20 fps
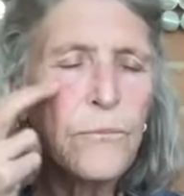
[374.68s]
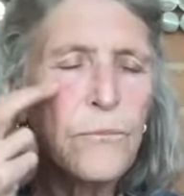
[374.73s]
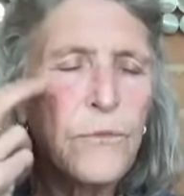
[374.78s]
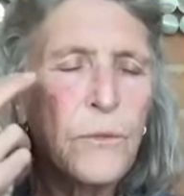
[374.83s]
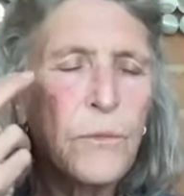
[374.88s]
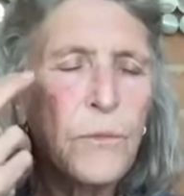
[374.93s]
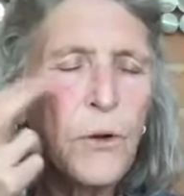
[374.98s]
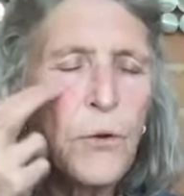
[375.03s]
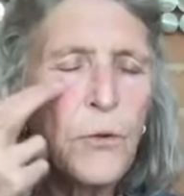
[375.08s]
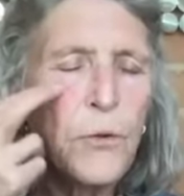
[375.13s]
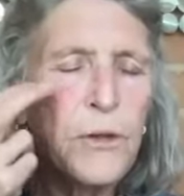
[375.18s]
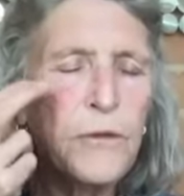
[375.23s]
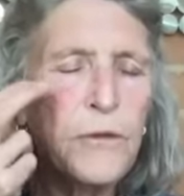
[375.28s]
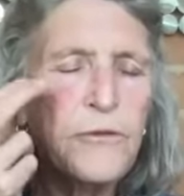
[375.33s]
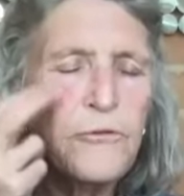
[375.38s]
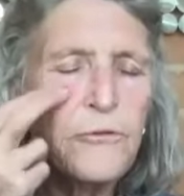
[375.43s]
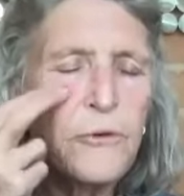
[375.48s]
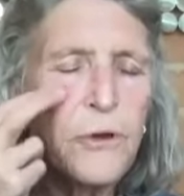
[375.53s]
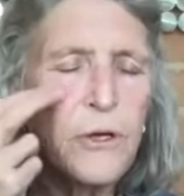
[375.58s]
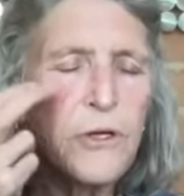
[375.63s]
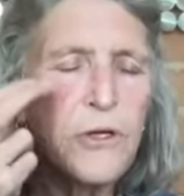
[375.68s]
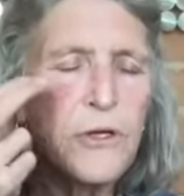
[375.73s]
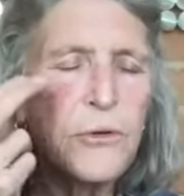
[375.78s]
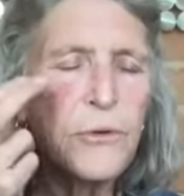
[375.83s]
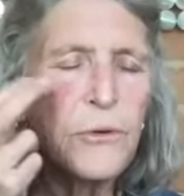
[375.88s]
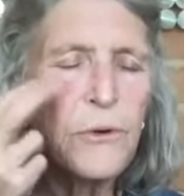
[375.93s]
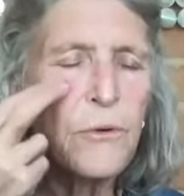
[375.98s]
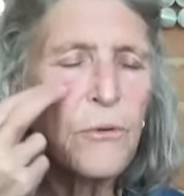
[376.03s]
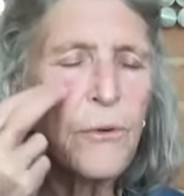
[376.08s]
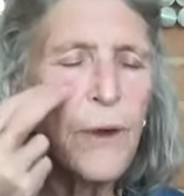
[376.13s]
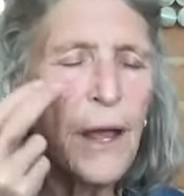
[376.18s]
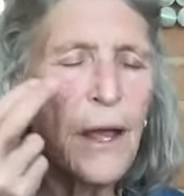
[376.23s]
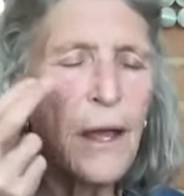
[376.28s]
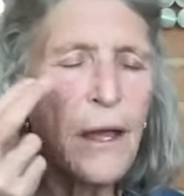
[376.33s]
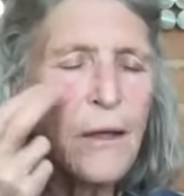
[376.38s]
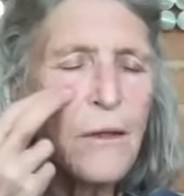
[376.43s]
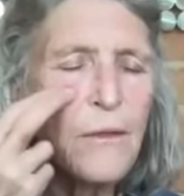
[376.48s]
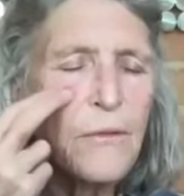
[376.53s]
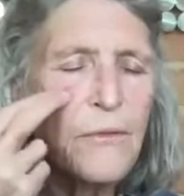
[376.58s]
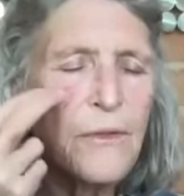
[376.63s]
bony structure
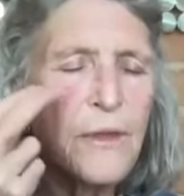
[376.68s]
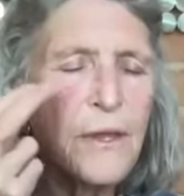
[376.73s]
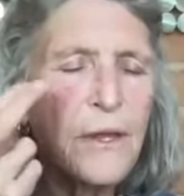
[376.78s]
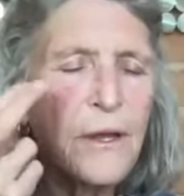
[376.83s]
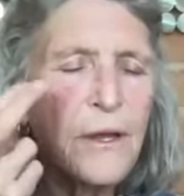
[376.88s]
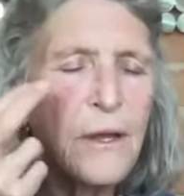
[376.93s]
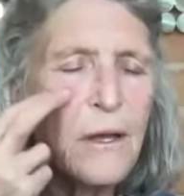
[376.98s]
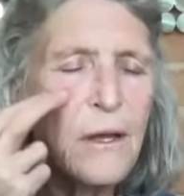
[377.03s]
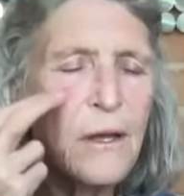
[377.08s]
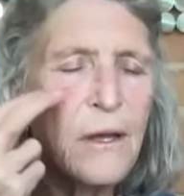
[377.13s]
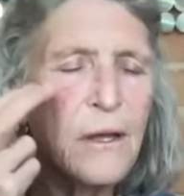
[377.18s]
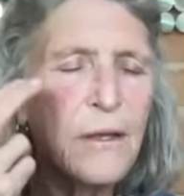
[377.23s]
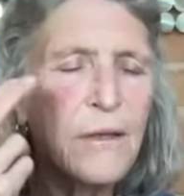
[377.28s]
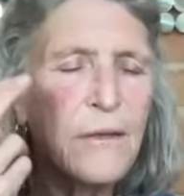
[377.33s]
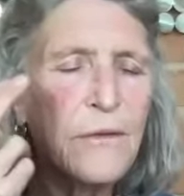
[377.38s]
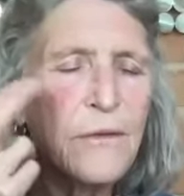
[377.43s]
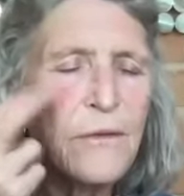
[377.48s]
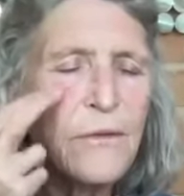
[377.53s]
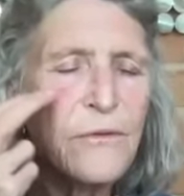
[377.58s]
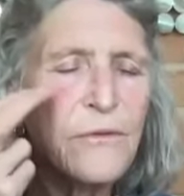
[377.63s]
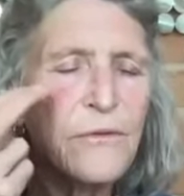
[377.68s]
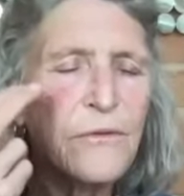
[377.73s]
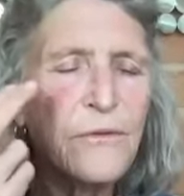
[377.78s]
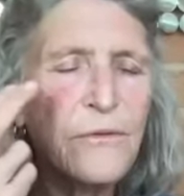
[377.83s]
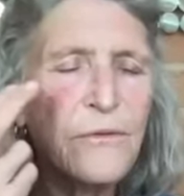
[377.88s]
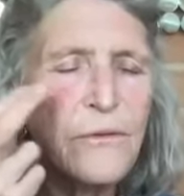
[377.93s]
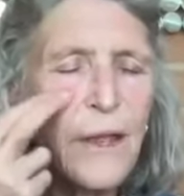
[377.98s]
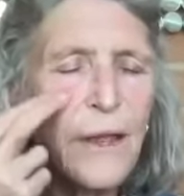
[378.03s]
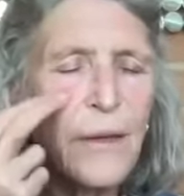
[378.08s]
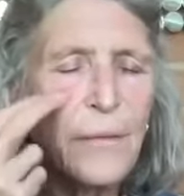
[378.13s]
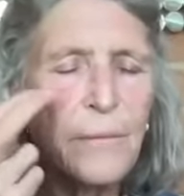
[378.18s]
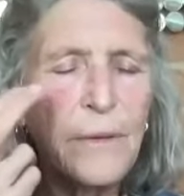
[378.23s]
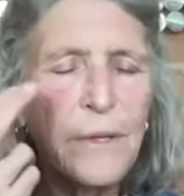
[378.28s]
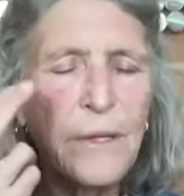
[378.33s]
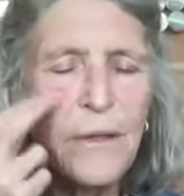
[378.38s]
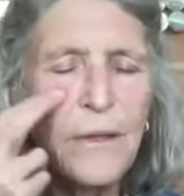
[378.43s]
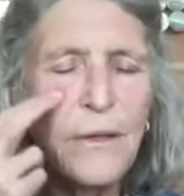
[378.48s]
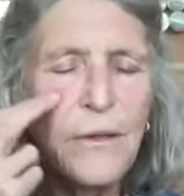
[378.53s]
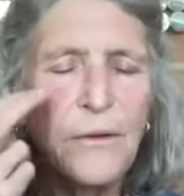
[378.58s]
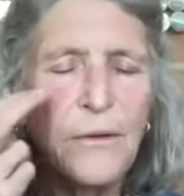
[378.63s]
around the eyes. Tapping
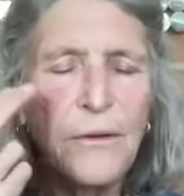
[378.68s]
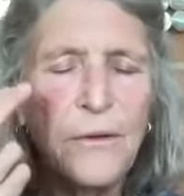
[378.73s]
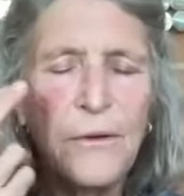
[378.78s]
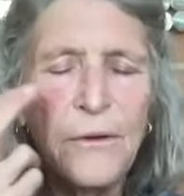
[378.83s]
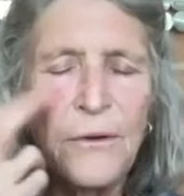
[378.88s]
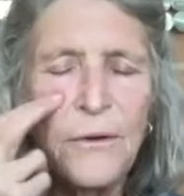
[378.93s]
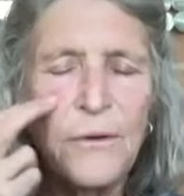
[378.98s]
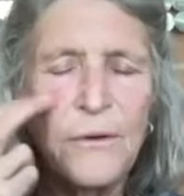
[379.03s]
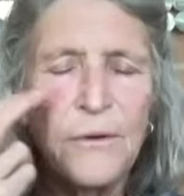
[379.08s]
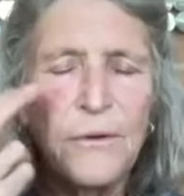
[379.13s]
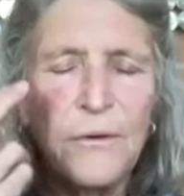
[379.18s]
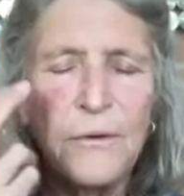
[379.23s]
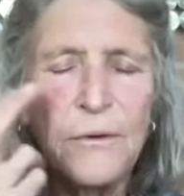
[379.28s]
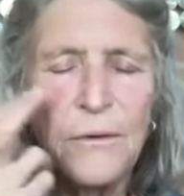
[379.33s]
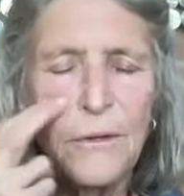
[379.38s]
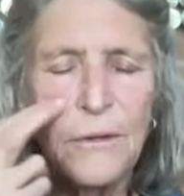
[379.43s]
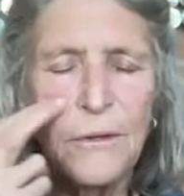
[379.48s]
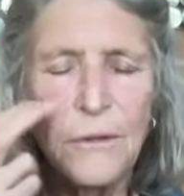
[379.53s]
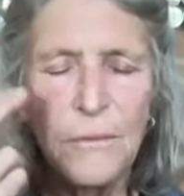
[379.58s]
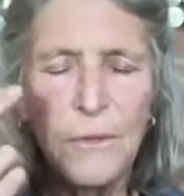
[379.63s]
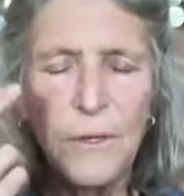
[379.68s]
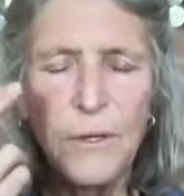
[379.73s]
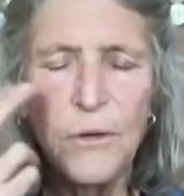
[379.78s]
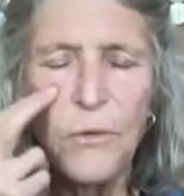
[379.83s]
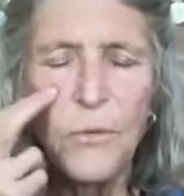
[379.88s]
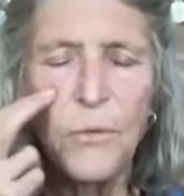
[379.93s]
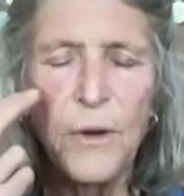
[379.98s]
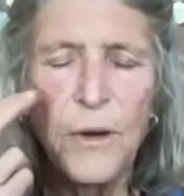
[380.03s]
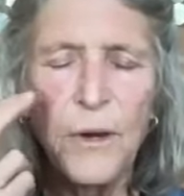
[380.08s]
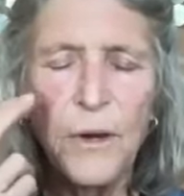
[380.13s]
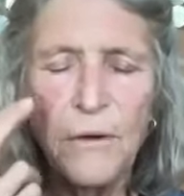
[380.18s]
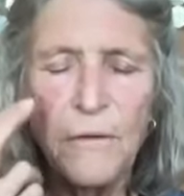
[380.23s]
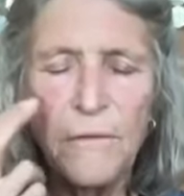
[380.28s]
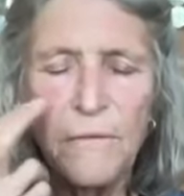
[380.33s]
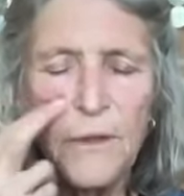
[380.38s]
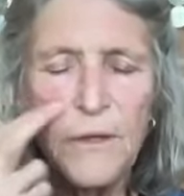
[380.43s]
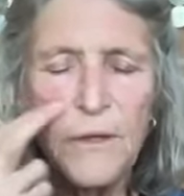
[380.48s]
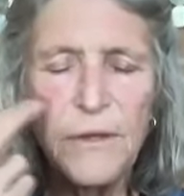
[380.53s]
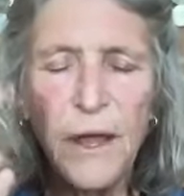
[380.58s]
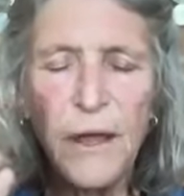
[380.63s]
here, being aware
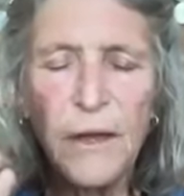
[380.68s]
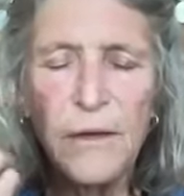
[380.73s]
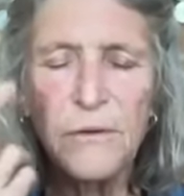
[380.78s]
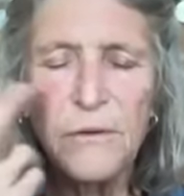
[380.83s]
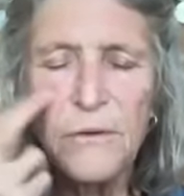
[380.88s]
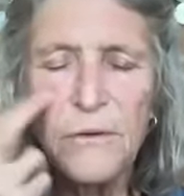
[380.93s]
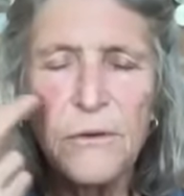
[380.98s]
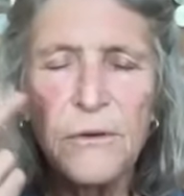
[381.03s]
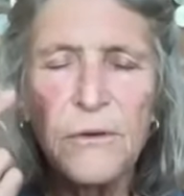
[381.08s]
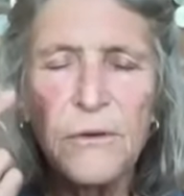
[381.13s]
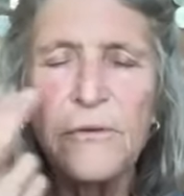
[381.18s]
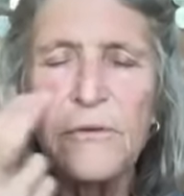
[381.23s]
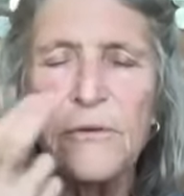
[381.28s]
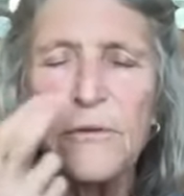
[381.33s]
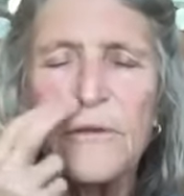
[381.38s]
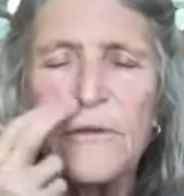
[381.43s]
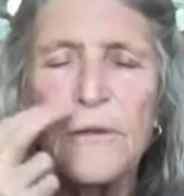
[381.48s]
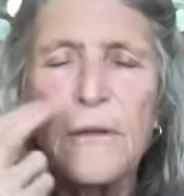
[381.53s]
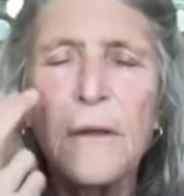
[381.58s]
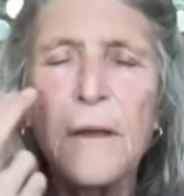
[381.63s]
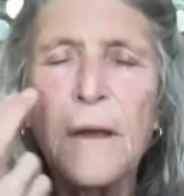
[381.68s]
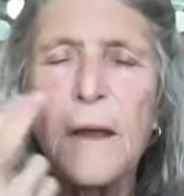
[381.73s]
of the tenderness.